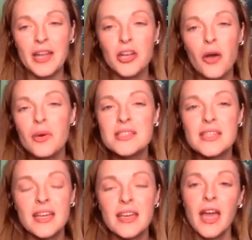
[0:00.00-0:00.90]
no one's
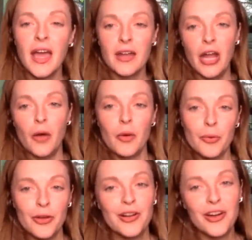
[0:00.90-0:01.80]
like, now we're
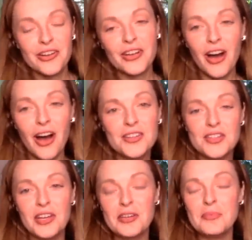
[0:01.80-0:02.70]
putting on a
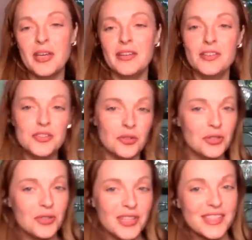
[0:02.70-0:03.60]
condom and do
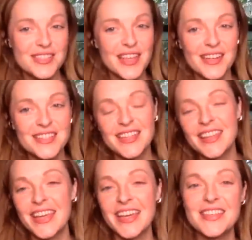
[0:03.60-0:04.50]
you consent to
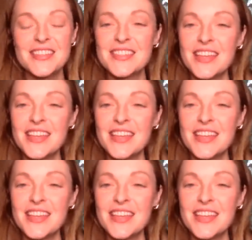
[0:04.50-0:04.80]
this? And